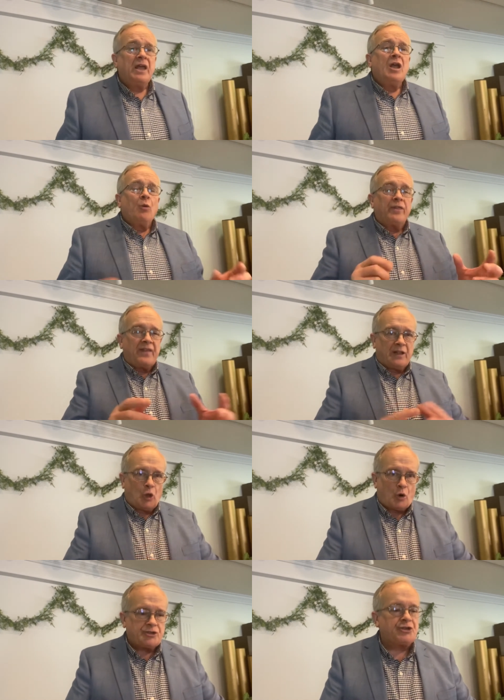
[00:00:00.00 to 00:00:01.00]
Well, then the
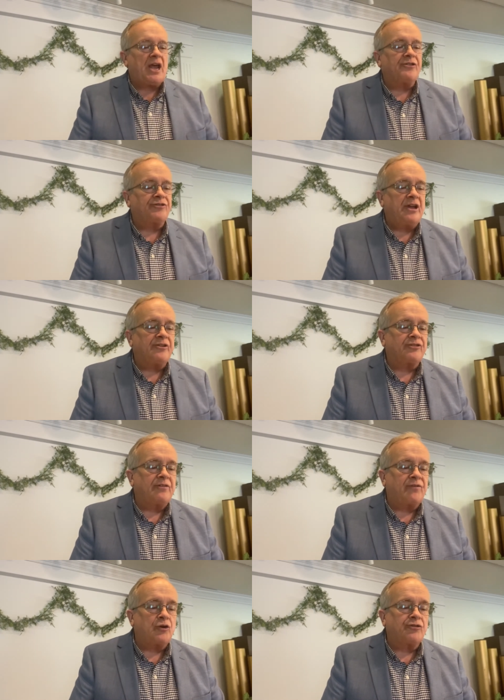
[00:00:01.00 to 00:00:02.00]
Lord says this
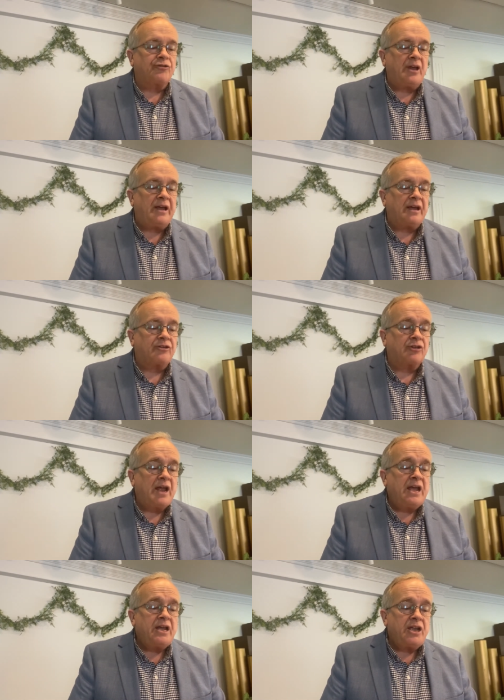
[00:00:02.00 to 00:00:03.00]
in verse 6
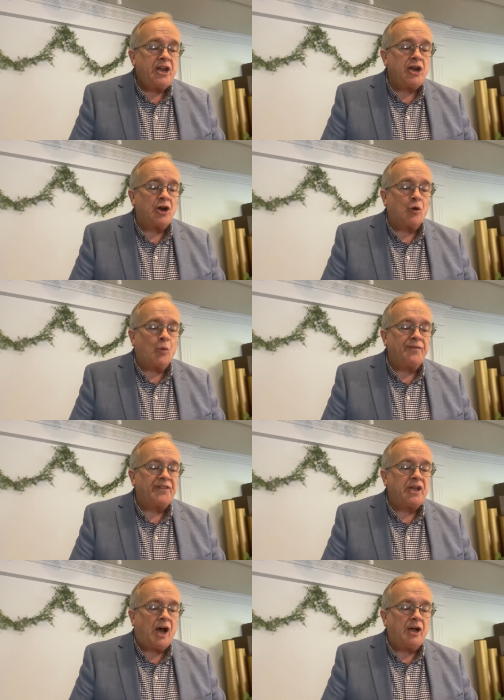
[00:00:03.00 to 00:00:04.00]
hear what
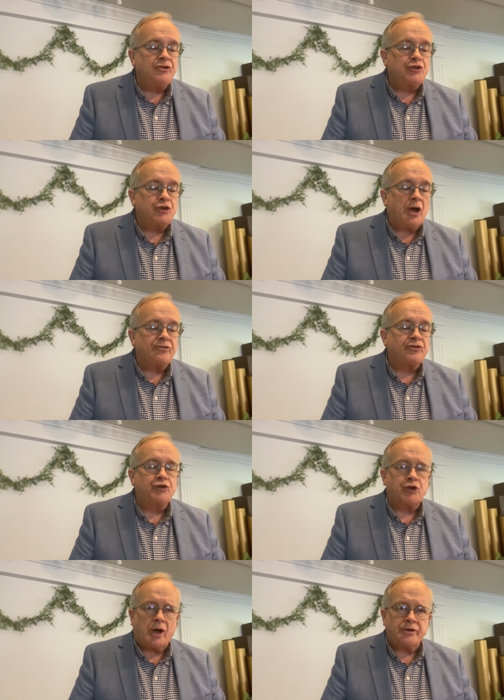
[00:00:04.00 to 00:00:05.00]
the unjust
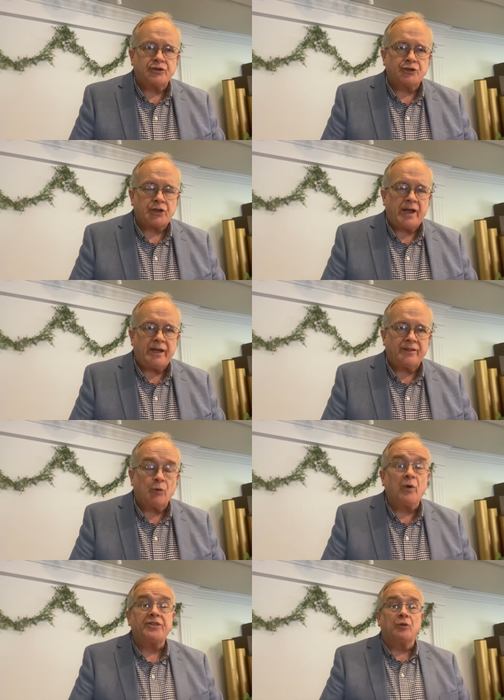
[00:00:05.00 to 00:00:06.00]
judge saith. And
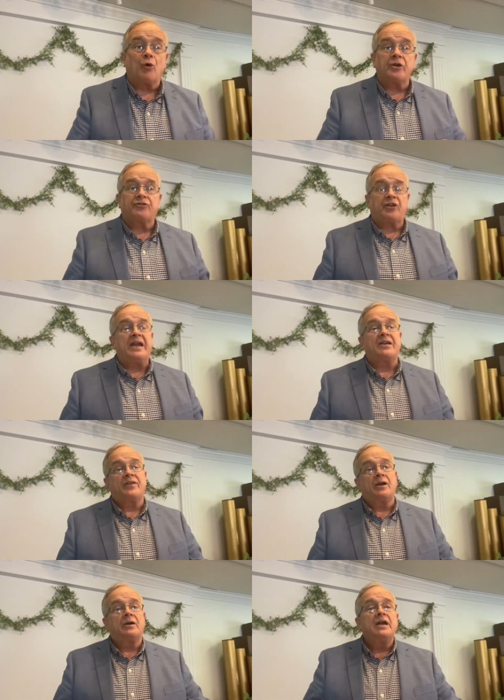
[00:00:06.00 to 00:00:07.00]
what the Lord is saying
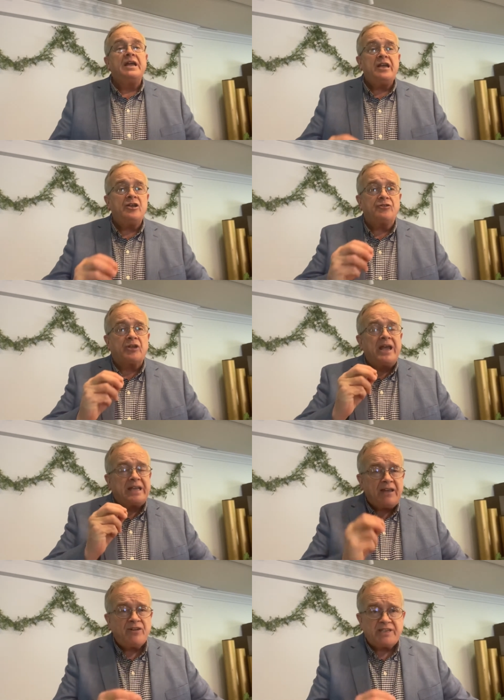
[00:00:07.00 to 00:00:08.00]
there is
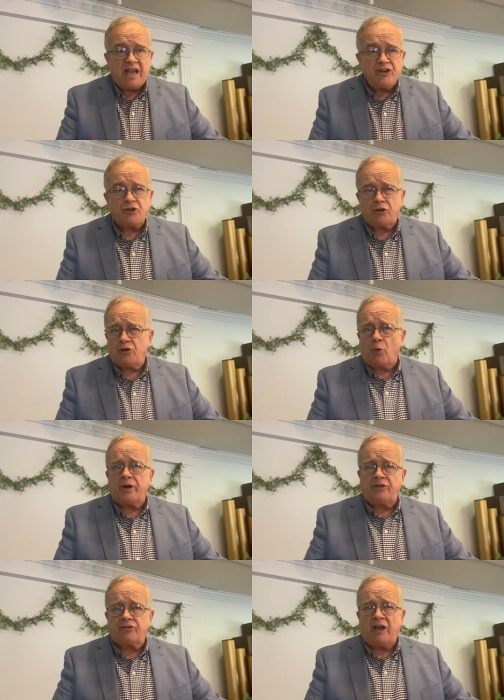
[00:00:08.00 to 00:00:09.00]
give attention to what
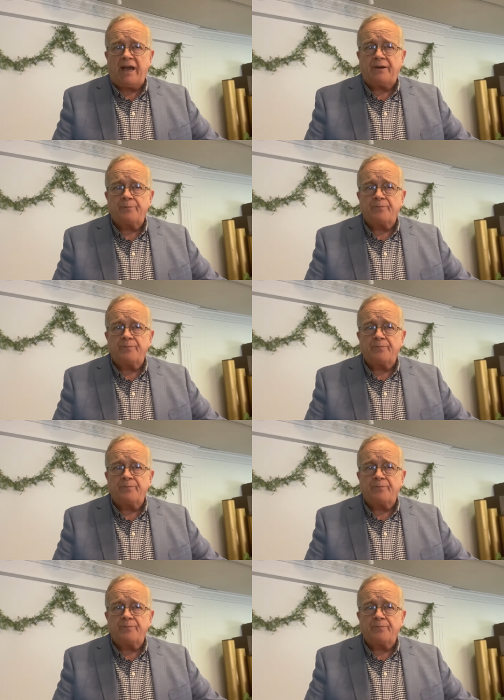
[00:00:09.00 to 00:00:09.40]
he said.